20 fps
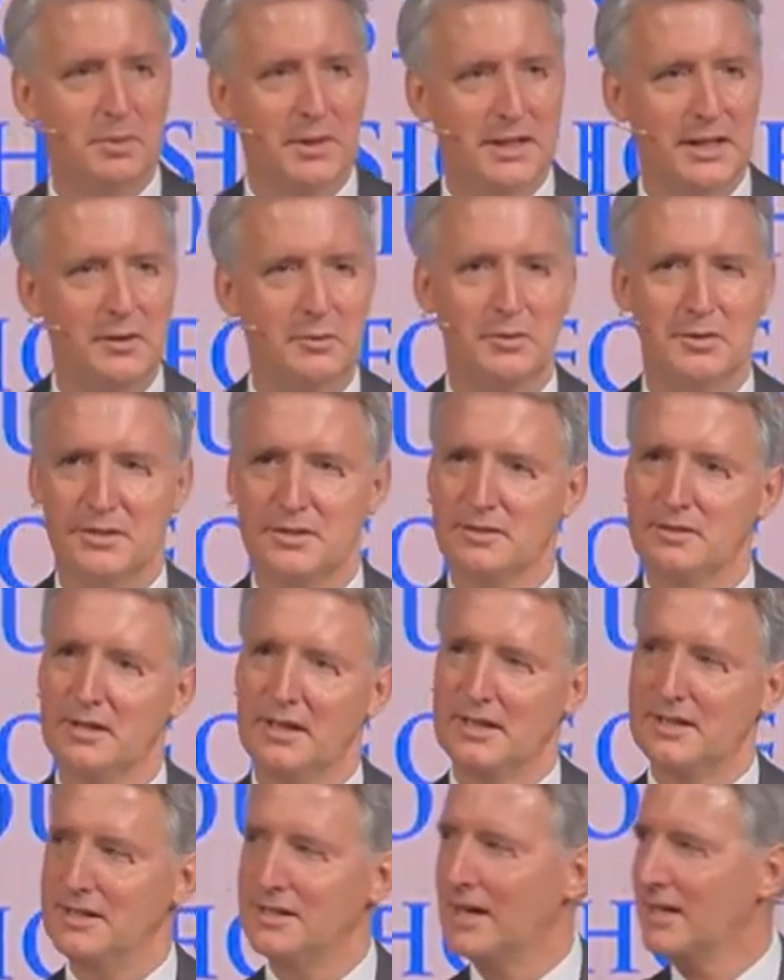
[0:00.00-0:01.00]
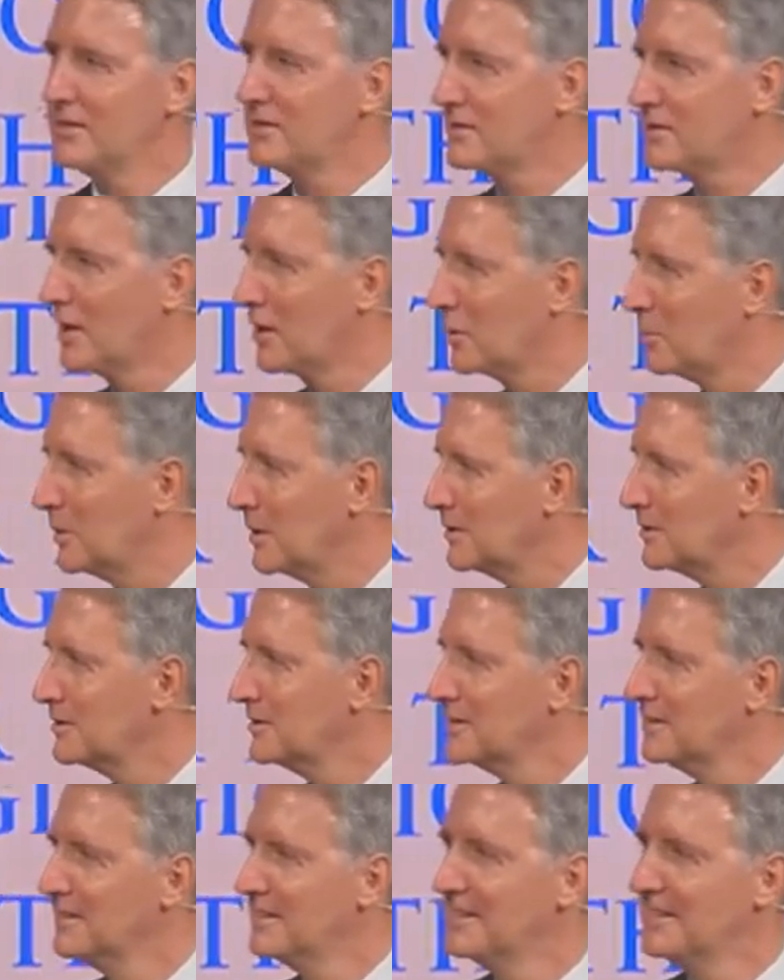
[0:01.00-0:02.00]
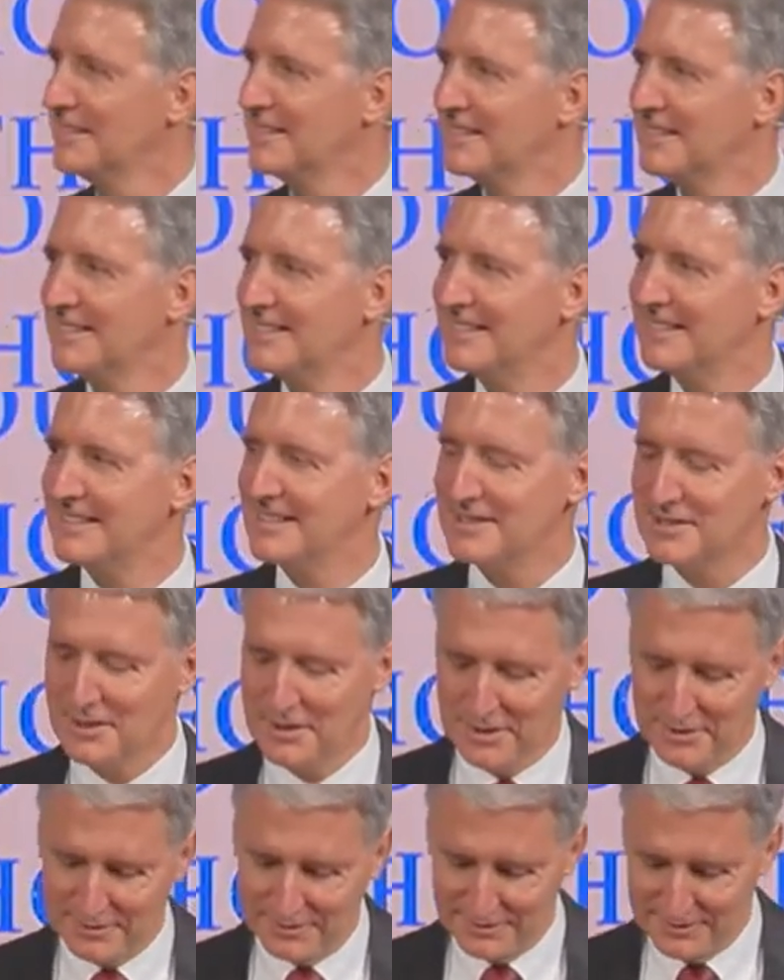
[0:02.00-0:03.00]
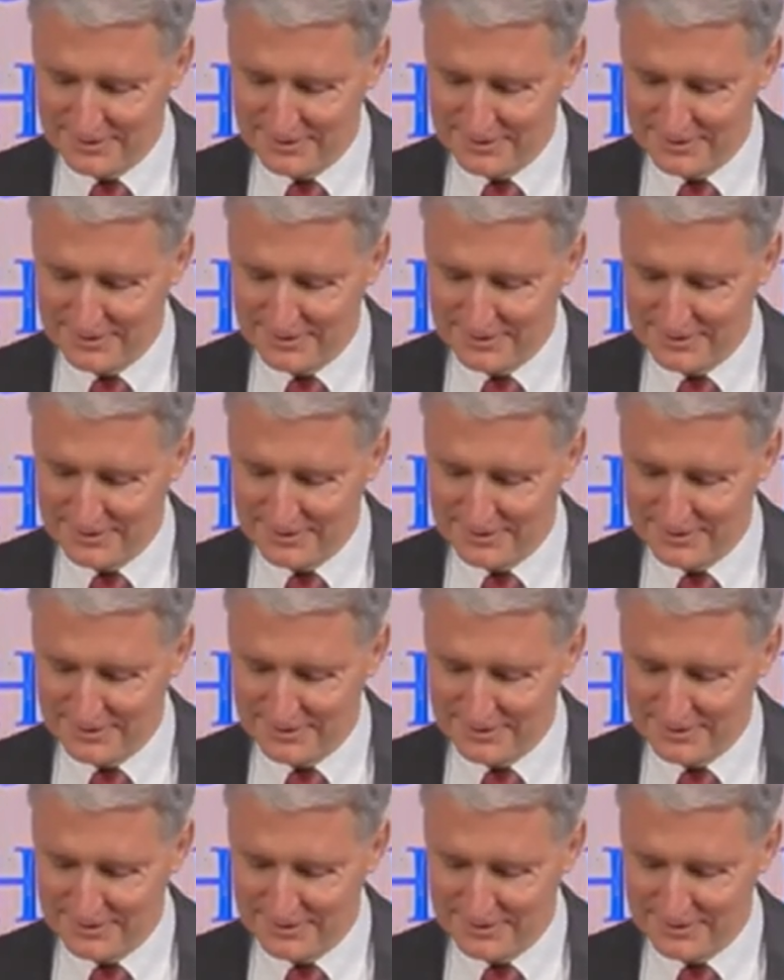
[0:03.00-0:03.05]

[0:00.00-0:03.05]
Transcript: but it was a nice settlement. So,